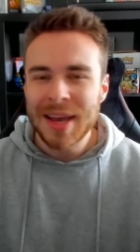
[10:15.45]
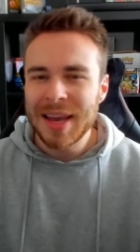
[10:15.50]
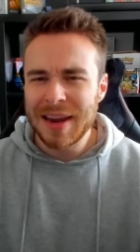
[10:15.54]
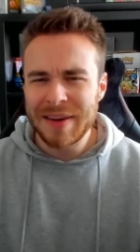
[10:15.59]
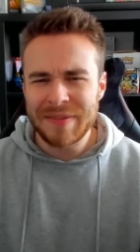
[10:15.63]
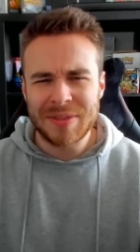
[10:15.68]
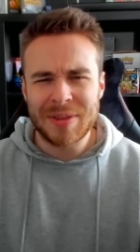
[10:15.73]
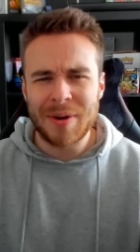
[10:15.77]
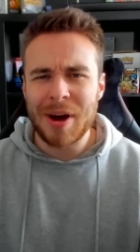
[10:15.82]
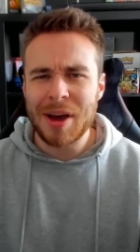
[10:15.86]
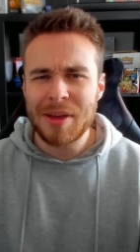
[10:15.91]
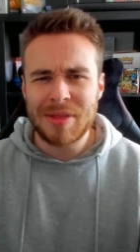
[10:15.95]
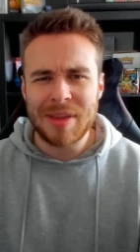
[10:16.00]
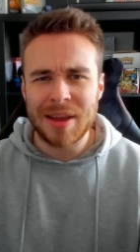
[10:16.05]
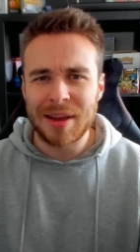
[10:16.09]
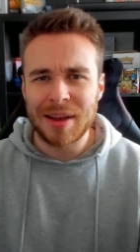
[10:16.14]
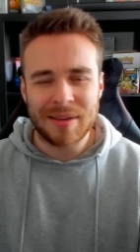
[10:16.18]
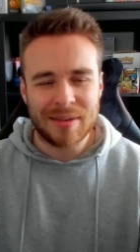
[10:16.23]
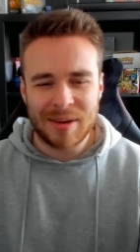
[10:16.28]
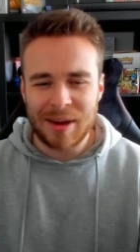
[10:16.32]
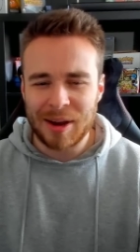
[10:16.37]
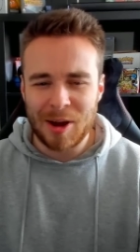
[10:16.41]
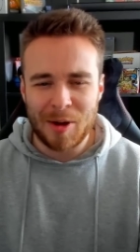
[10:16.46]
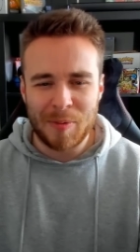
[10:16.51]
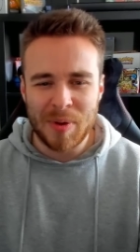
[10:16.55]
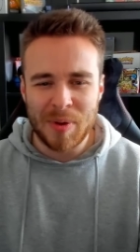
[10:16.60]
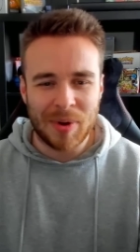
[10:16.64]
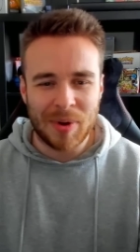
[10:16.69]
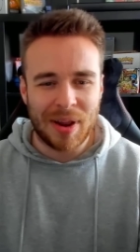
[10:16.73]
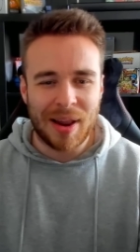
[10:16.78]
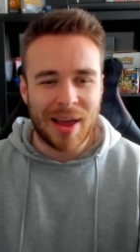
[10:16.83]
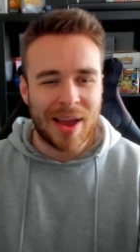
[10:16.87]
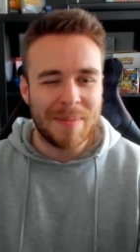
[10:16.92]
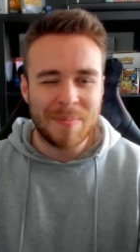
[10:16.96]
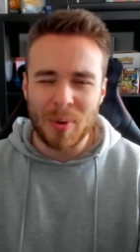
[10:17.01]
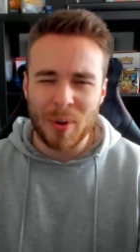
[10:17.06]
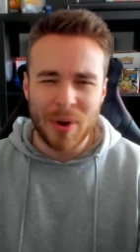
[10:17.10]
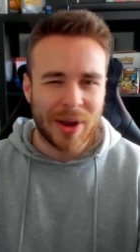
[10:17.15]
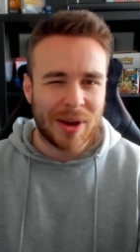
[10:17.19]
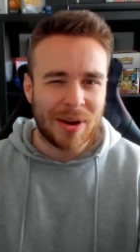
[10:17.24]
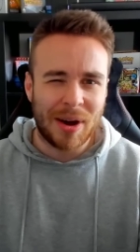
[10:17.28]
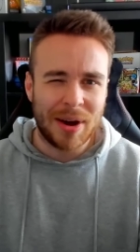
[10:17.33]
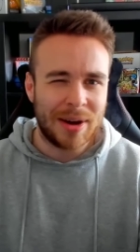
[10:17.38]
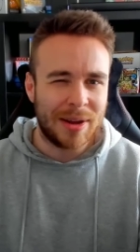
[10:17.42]
Even though I think a lot of people are like
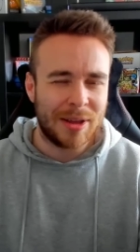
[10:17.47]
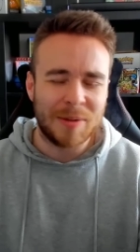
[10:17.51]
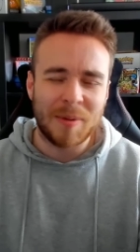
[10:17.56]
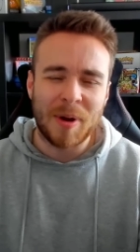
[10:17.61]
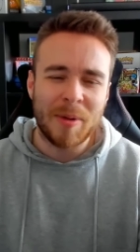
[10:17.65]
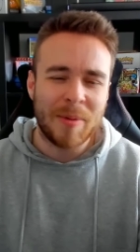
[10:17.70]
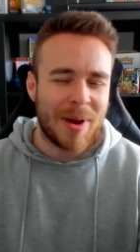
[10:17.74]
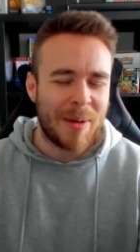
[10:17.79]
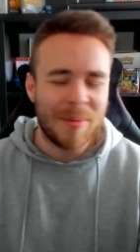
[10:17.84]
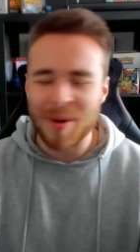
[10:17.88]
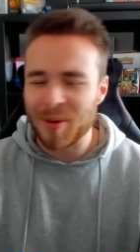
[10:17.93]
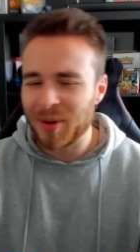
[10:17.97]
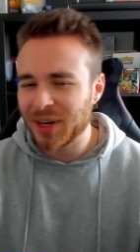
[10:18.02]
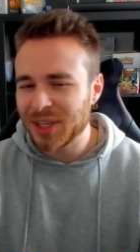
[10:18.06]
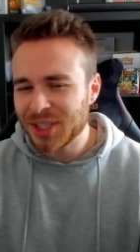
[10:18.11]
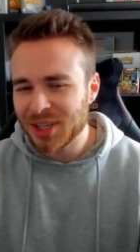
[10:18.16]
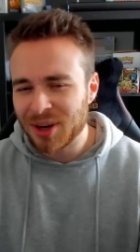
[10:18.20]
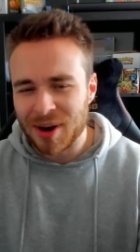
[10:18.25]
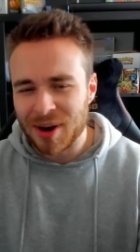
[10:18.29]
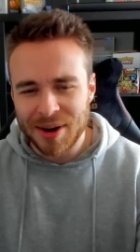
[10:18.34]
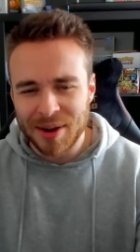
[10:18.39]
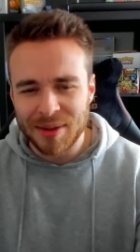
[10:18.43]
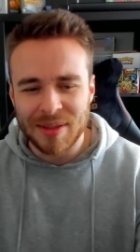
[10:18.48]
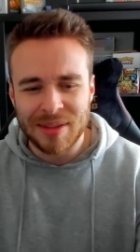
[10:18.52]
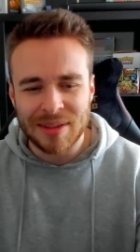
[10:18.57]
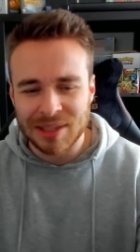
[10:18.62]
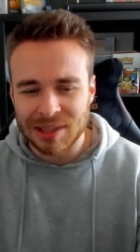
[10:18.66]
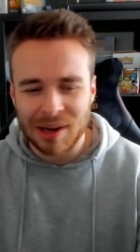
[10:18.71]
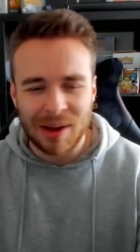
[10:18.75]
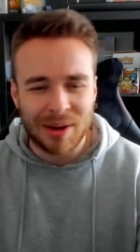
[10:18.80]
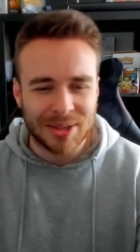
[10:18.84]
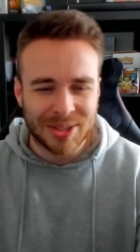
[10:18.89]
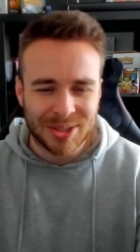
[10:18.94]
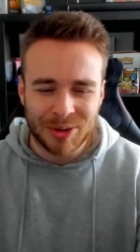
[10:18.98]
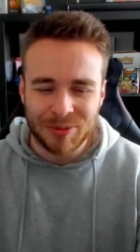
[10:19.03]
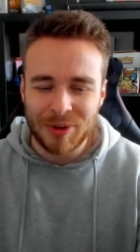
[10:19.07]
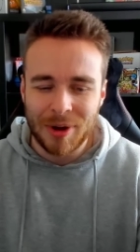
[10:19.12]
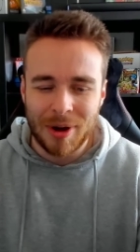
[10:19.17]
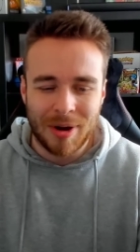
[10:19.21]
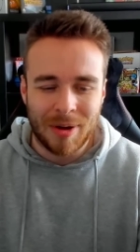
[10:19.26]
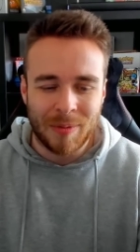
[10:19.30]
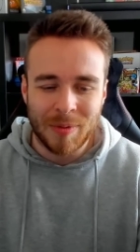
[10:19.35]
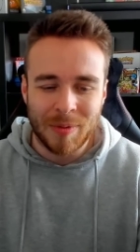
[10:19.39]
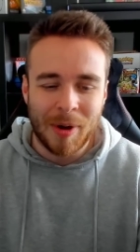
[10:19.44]
boycotting at the moment. I'm not really sure. I know that there's a lot of stuff
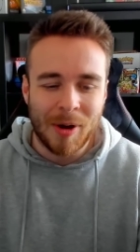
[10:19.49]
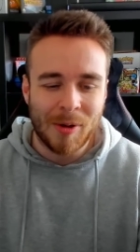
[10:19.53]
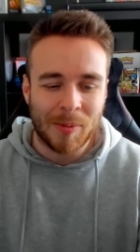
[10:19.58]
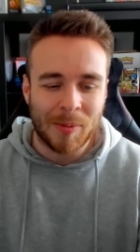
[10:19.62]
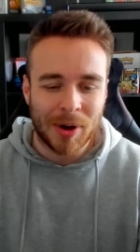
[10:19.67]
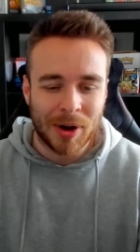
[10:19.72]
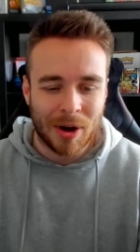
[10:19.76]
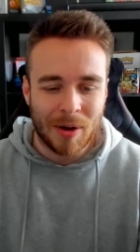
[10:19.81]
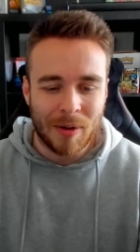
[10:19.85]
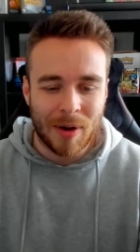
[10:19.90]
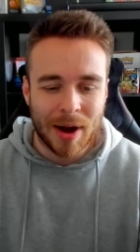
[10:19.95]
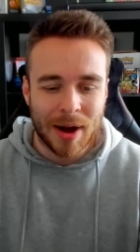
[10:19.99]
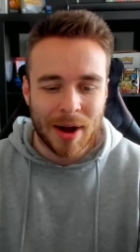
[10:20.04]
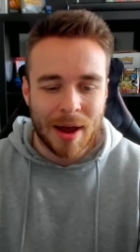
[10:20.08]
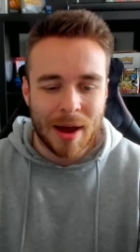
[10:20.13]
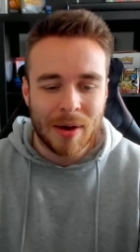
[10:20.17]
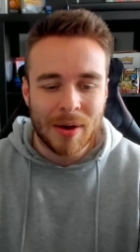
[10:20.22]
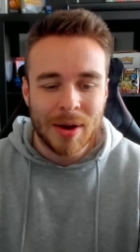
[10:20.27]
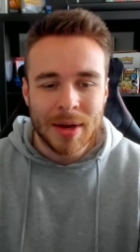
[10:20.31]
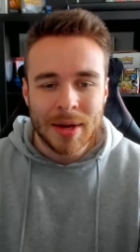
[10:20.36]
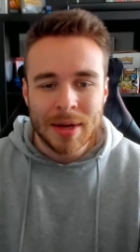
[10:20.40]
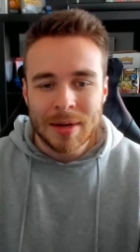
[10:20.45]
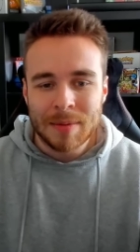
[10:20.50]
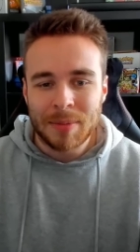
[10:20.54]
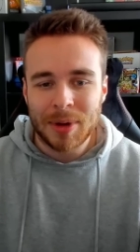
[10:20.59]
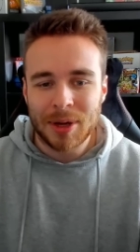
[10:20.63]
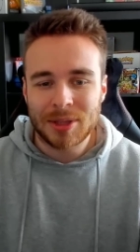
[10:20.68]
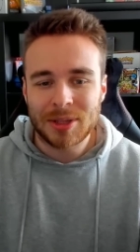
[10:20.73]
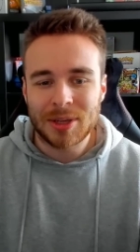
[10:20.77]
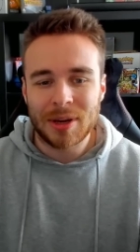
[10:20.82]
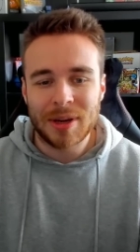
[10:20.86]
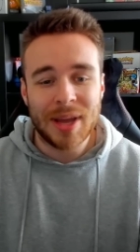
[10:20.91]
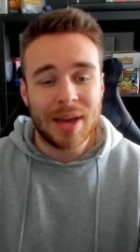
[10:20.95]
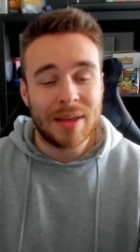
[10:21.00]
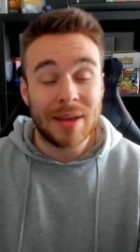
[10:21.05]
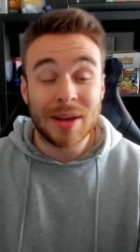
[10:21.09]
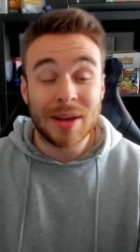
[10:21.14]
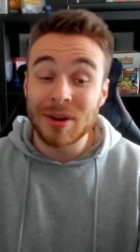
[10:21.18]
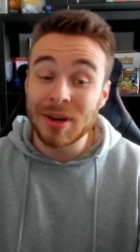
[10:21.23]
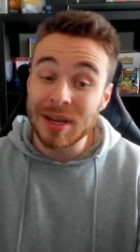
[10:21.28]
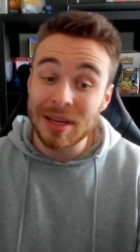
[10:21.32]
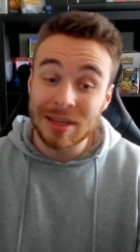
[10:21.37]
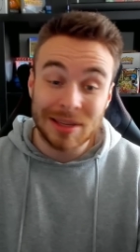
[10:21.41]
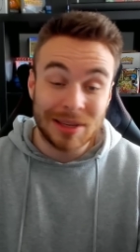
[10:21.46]
going on with Pokemon Go right now. But yeah, they
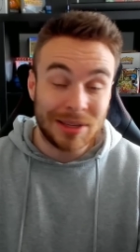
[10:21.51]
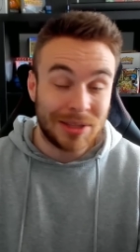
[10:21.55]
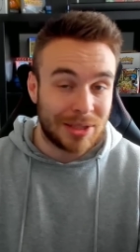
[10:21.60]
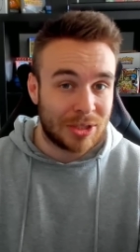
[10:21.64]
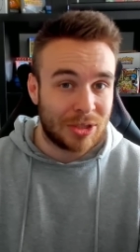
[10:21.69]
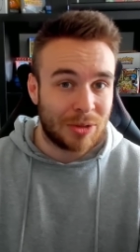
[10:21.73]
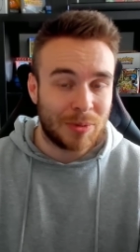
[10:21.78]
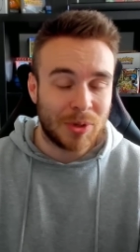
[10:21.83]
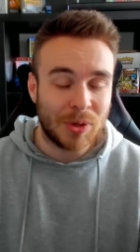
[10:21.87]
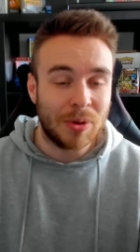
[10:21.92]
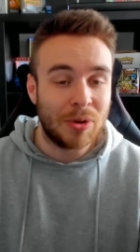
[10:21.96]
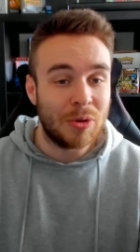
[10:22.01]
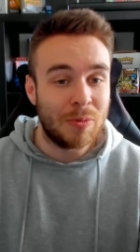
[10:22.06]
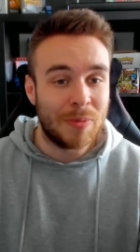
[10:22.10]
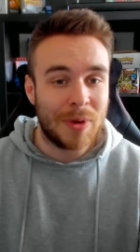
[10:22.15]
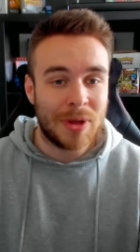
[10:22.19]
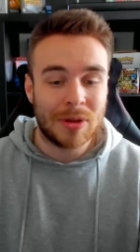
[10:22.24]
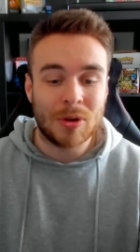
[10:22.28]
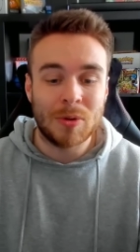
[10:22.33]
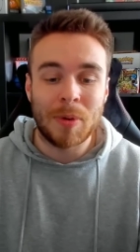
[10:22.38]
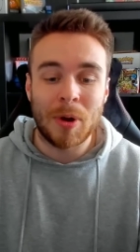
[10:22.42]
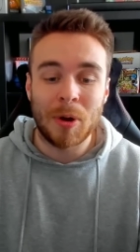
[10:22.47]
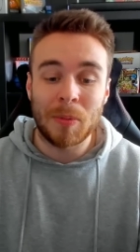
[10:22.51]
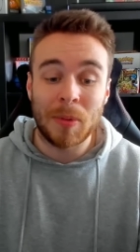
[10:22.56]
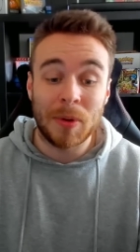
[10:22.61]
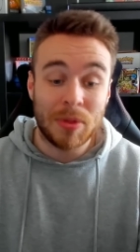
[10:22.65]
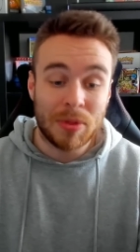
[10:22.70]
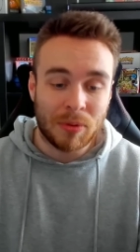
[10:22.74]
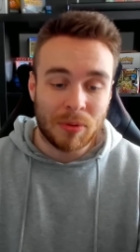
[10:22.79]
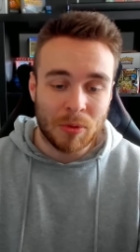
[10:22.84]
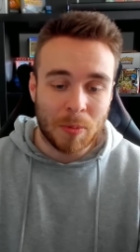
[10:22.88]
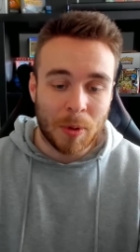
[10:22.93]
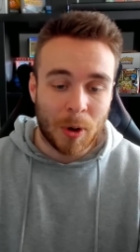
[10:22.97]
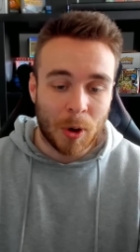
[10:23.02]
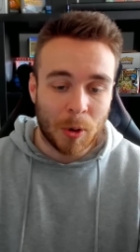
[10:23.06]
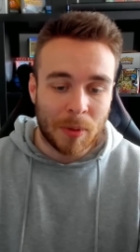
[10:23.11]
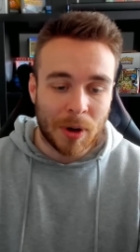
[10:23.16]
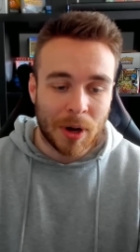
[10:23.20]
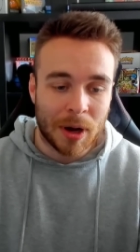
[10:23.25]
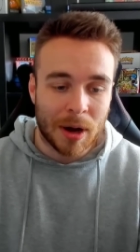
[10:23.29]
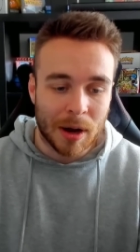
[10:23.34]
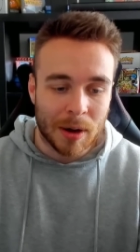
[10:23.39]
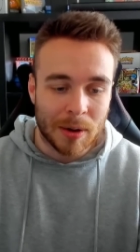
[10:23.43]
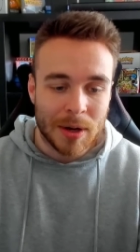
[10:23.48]
could easily distribute a new mythical Pokemon through
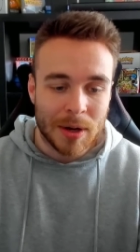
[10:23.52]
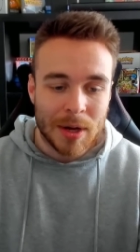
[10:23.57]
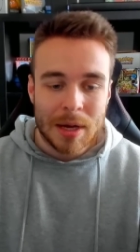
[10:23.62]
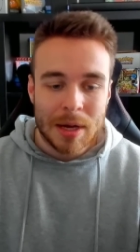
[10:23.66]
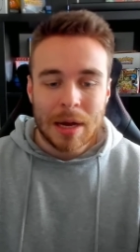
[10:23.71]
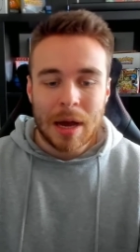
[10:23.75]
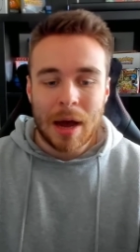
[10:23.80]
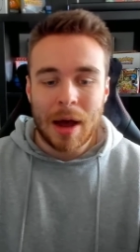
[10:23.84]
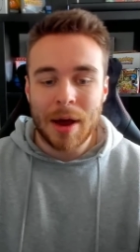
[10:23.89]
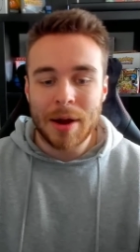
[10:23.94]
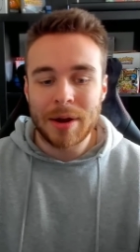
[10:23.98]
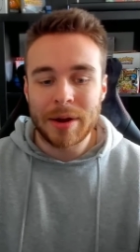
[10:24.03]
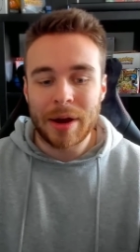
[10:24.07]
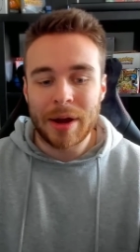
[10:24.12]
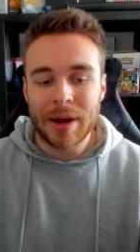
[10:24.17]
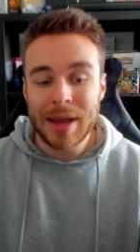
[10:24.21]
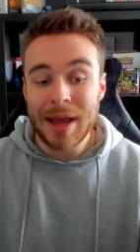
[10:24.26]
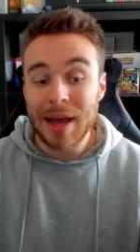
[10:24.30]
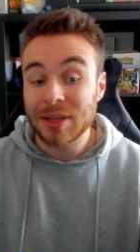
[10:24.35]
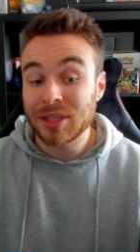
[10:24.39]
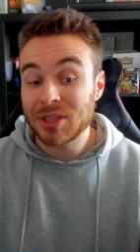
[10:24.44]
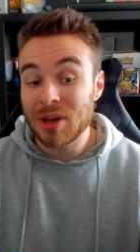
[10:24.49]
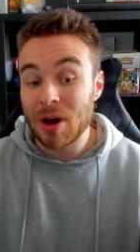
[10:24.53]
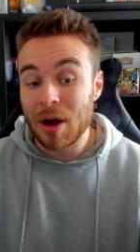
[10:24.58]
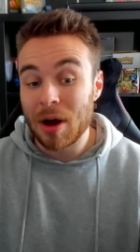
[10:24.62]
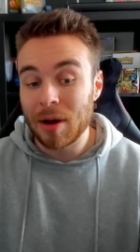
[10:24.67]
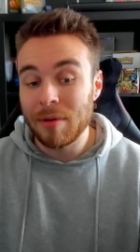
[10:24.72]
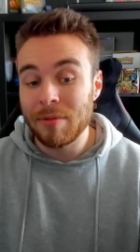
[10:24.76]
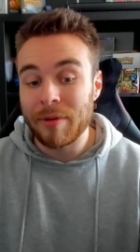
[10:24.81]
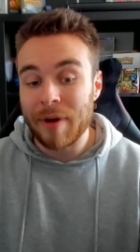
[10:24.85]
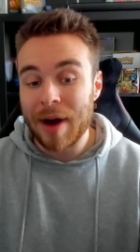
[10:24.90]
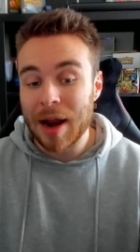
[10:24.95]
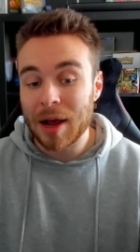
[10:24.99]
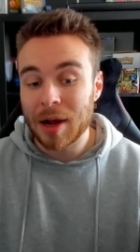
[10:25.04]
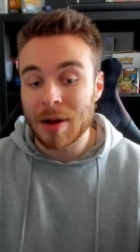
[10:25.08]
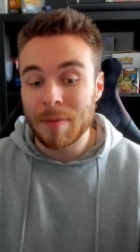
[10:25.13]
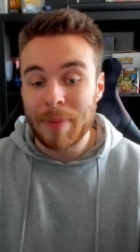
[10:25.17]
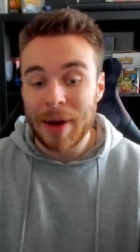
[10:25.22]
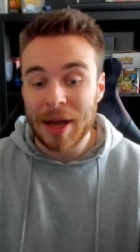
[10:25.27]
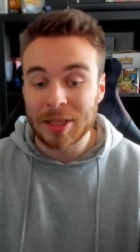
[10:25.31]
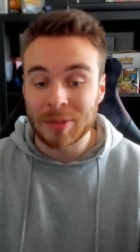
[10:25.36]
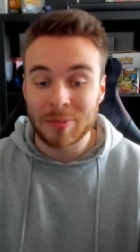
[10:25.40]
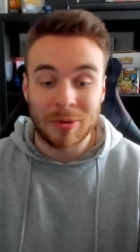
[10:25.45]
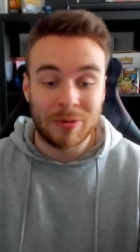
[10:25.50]
Pokemon Go. And yeah, Scarlet and Violet
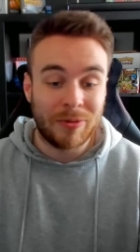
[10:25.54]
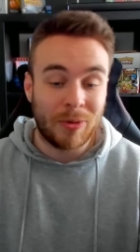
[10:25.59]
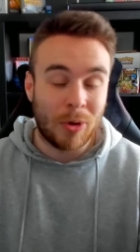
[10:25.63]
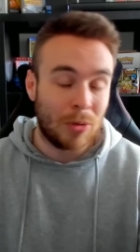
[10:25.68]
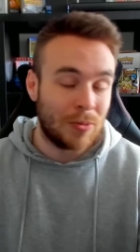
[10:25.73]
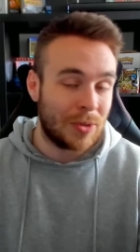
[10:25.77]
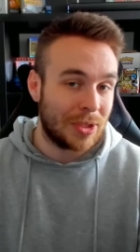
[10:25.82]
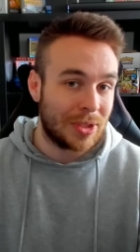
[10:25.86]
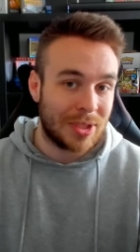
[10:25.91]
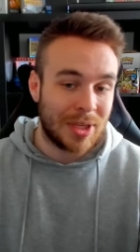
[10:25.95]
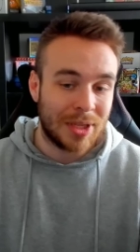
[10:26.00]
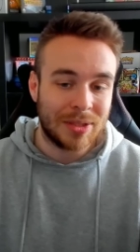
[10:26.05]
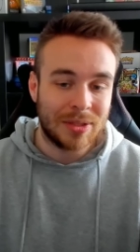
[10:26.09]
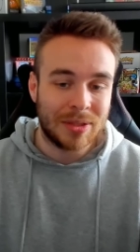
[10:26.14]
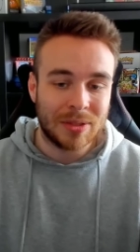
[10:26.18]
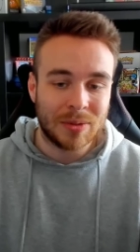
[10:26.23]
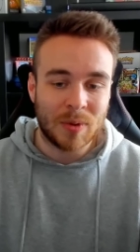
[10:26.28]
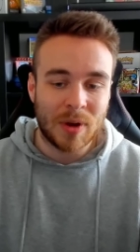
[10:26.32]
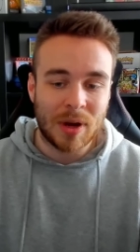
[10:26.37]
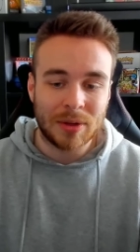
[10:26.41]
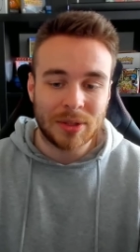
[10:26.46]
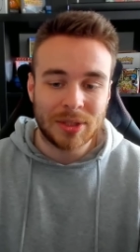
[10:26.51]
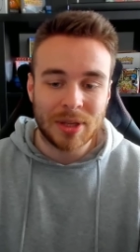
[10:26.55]
compatible forms exist as well.